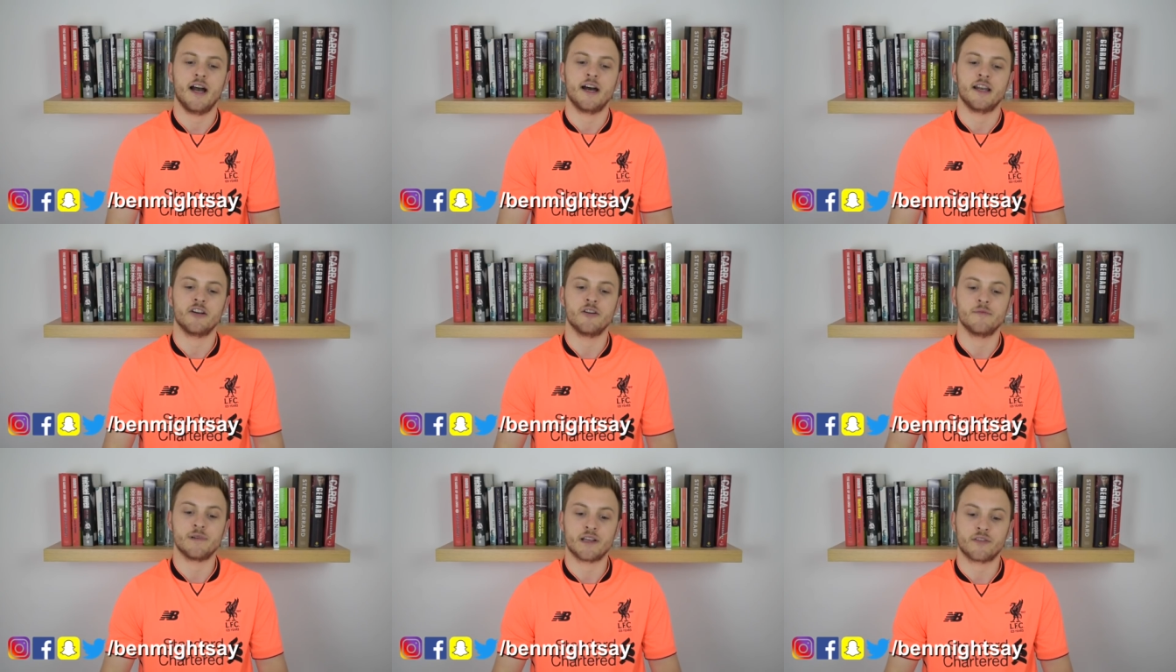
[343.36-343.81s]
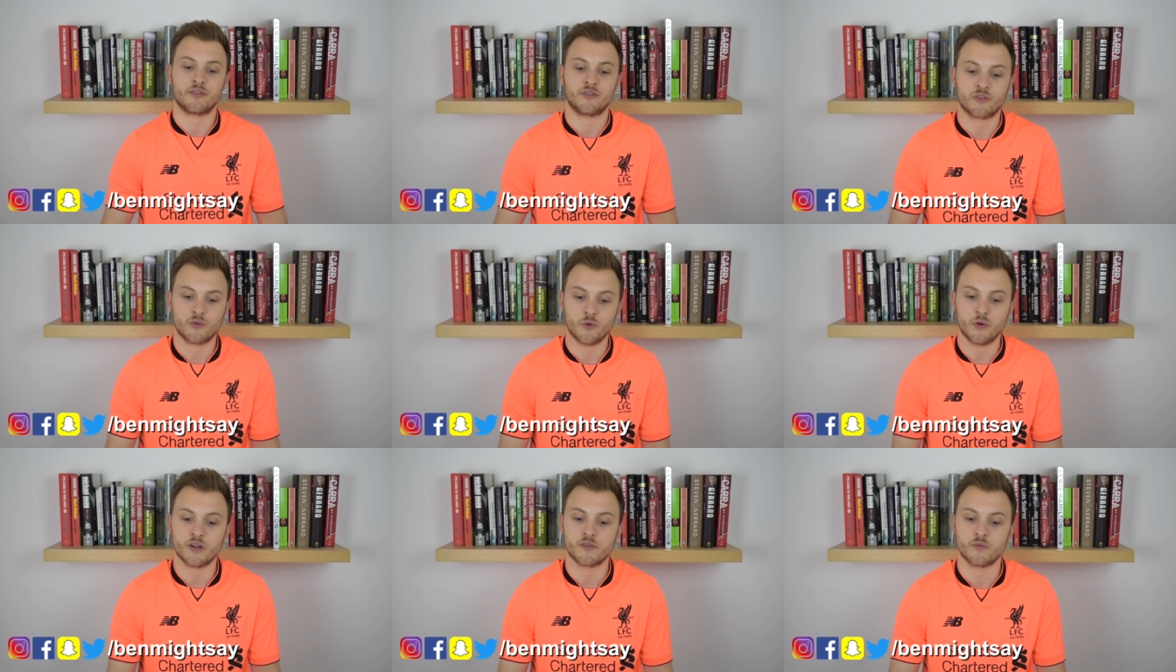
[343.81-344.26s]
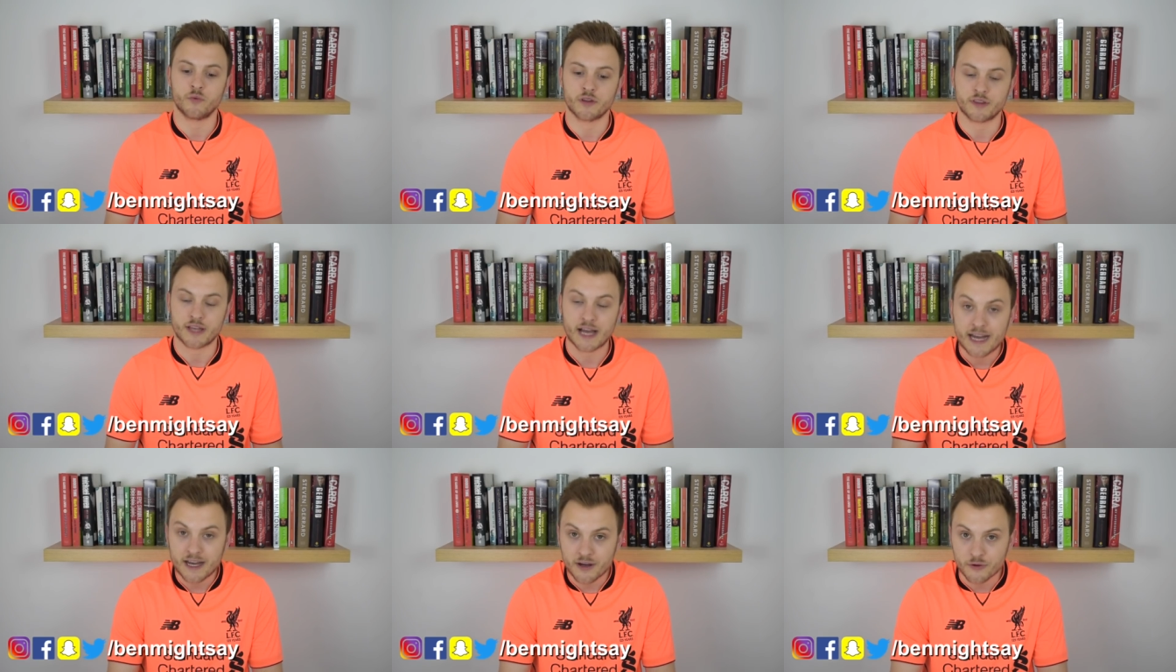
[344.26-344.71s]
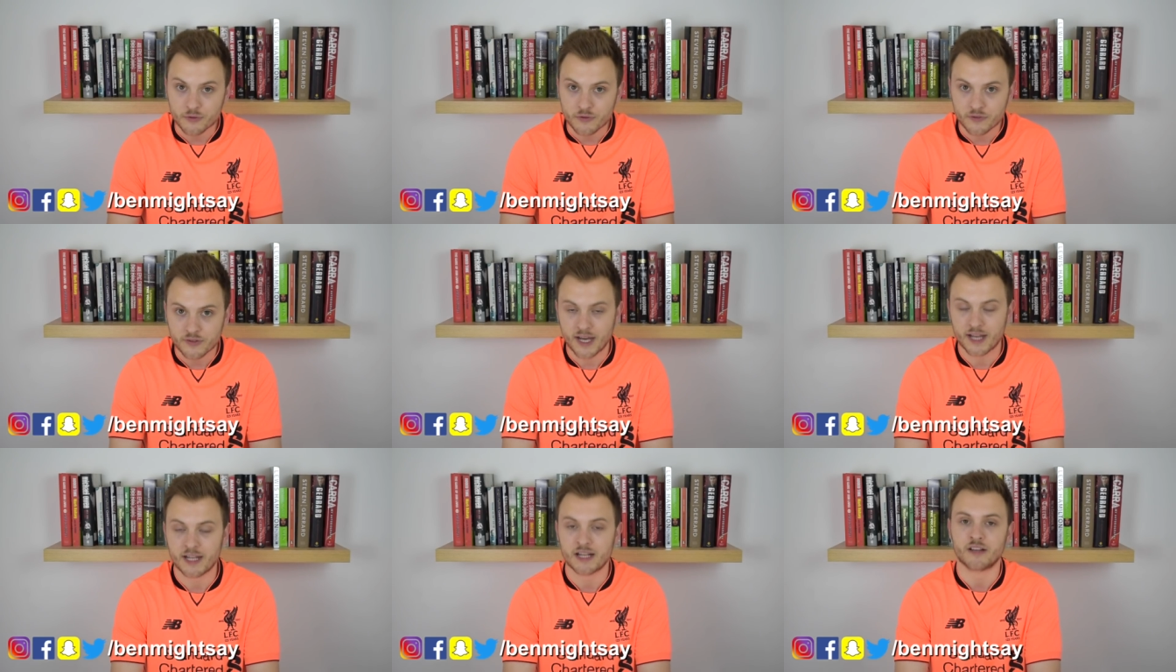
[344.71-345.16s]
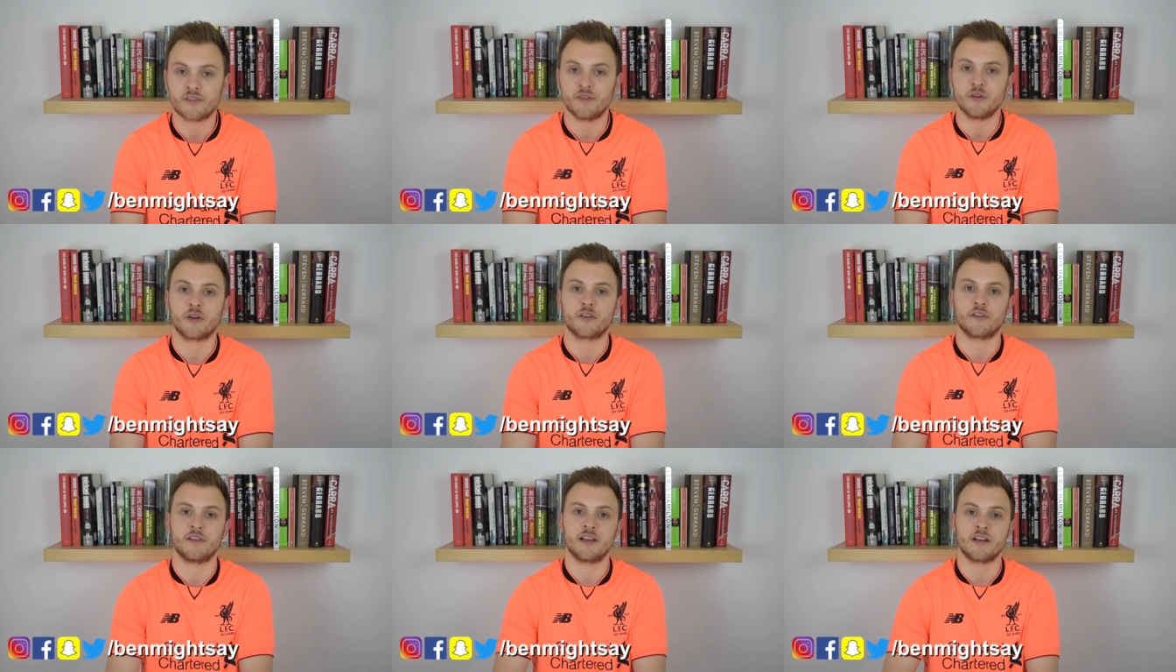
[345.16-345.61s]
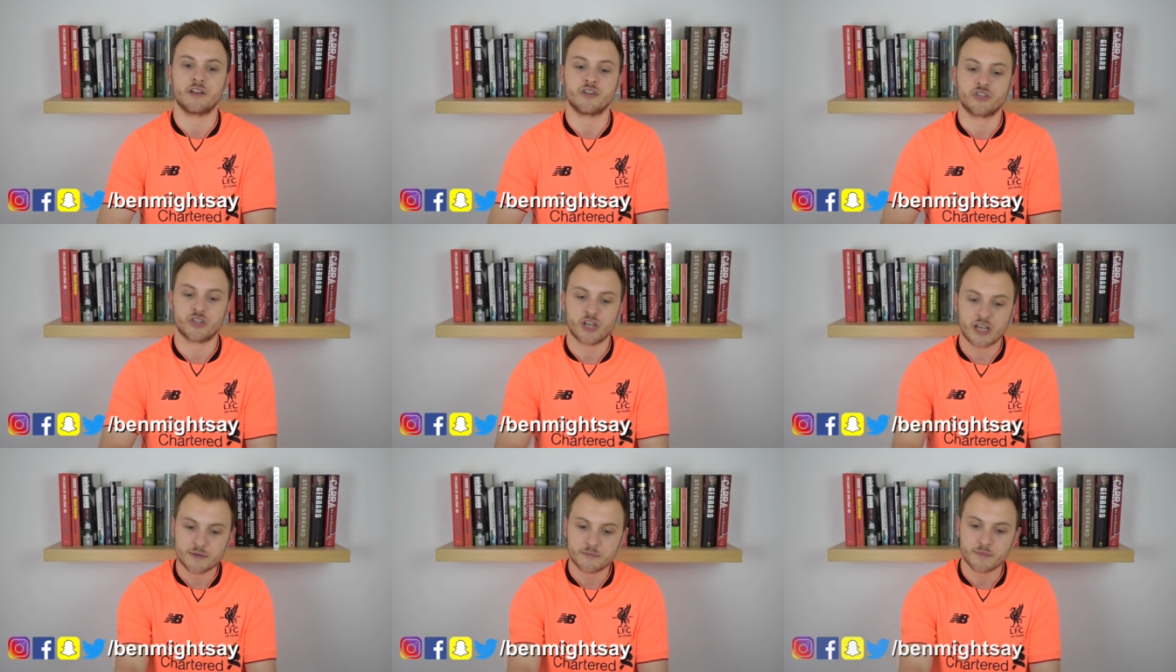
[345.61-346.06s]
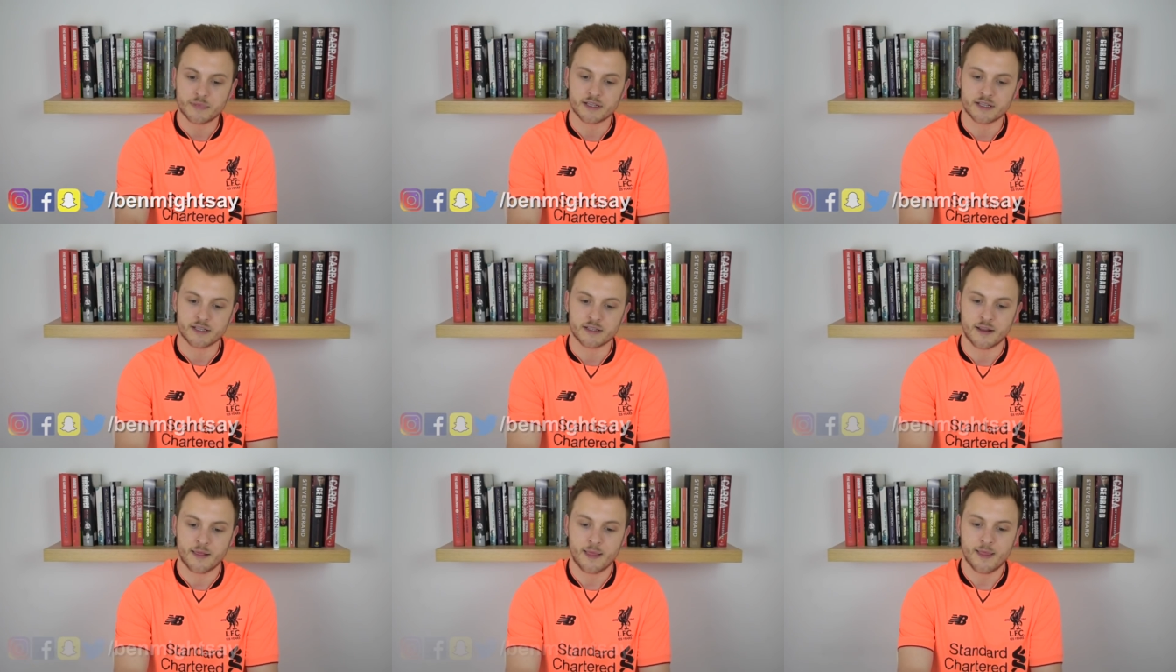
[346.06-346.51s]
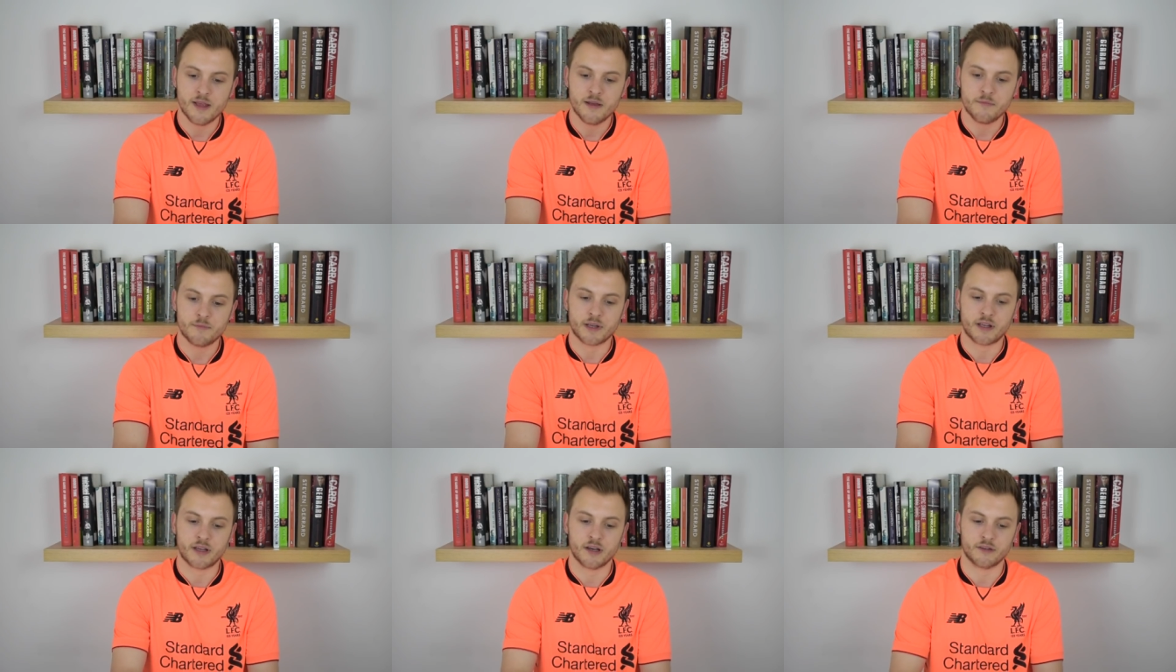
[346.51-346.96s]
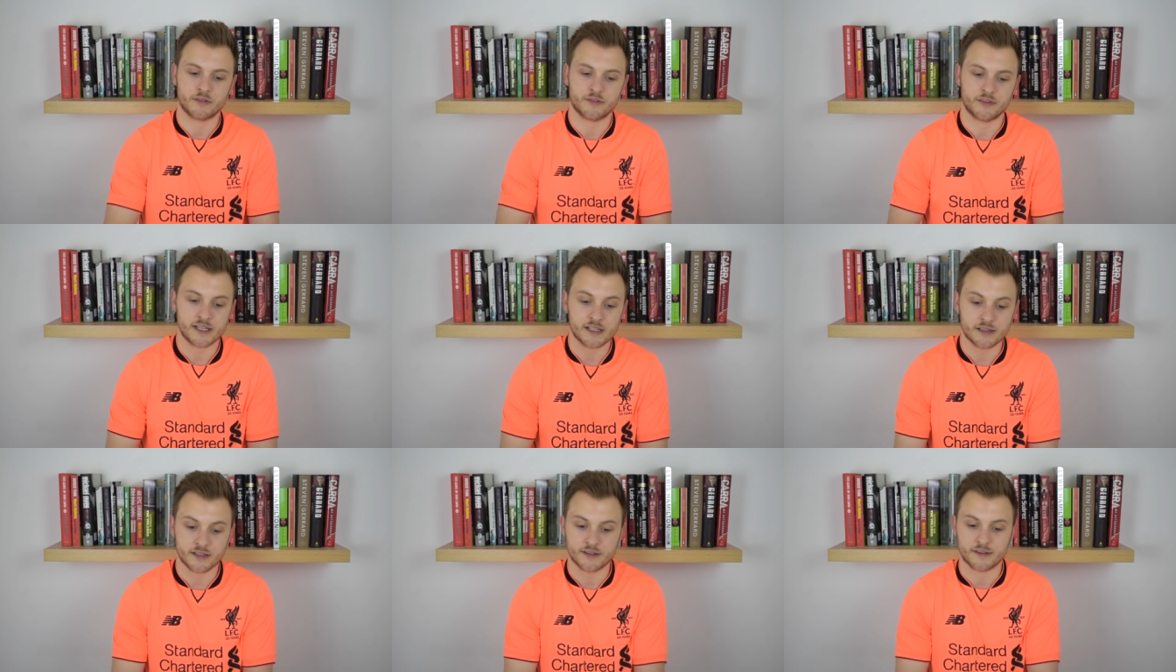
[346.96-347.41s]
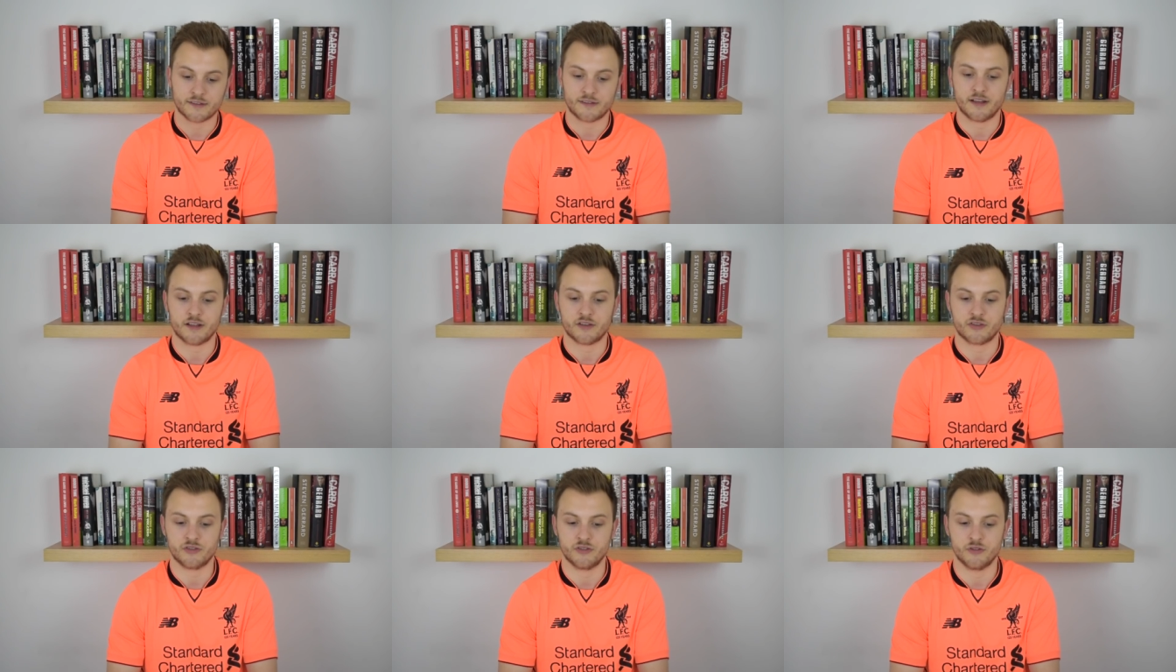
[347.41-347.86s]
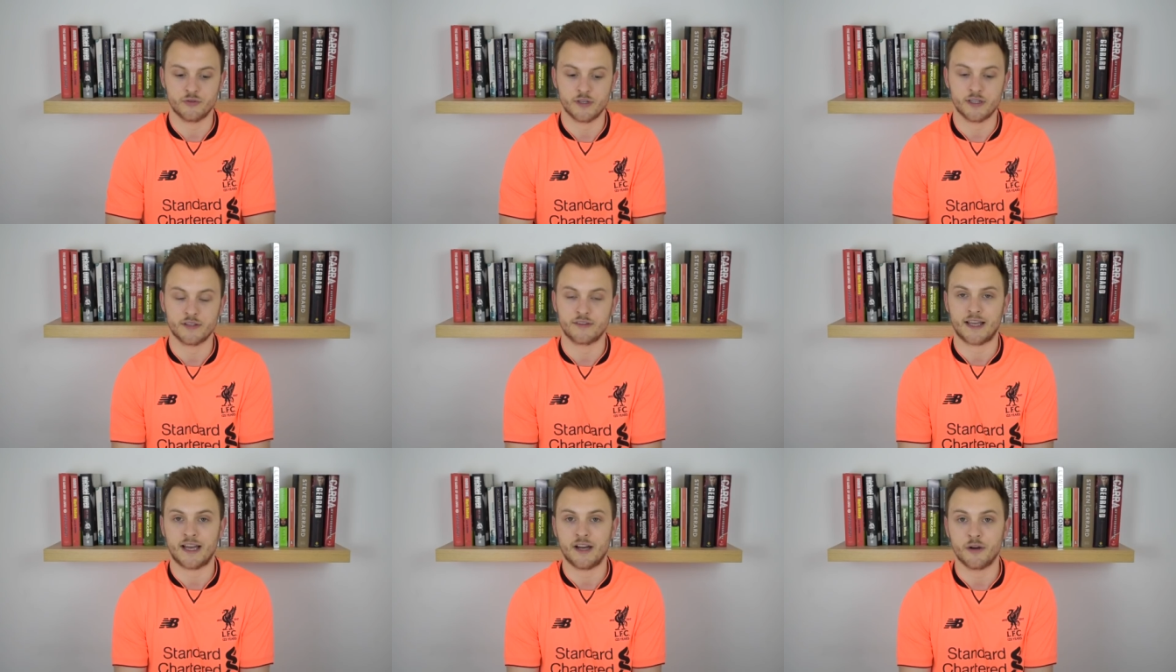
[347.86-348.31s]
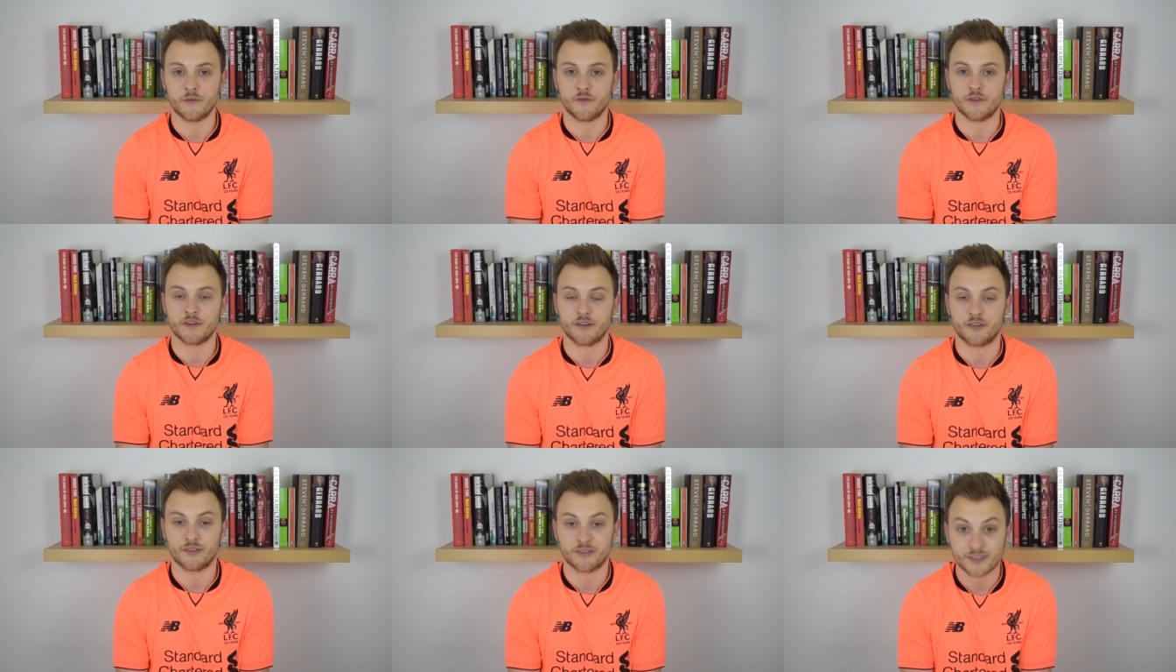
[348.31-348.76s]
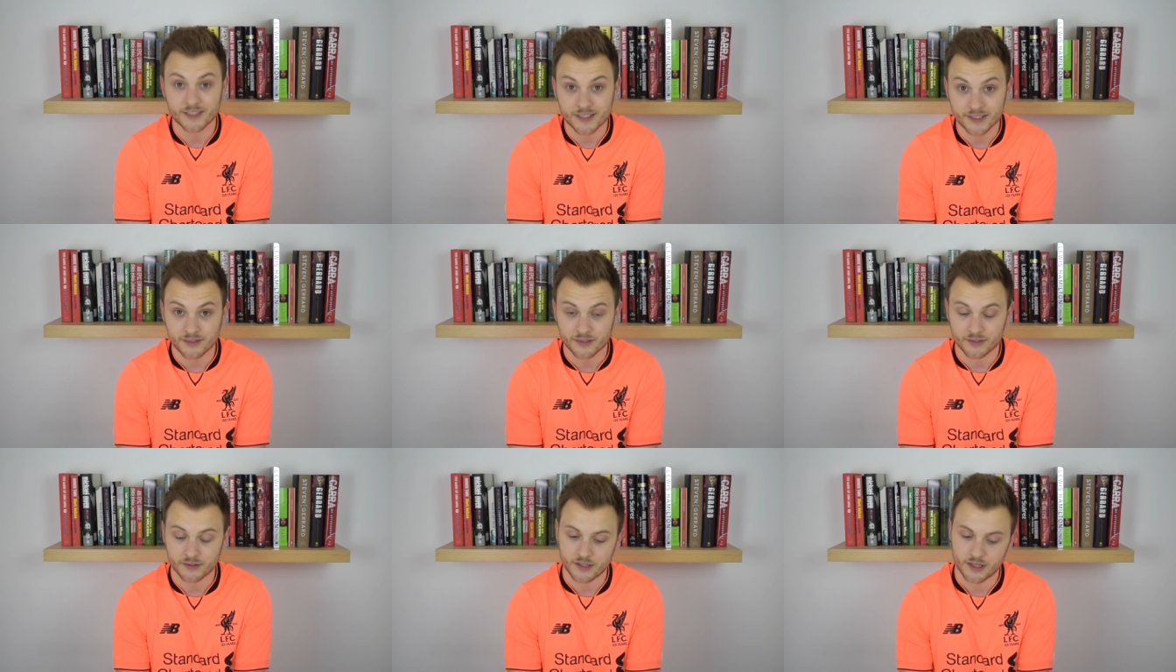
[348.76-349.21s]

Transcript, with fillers: and it will be a squad without Alex Oxlade-Chamberlain because the England international is out for the season.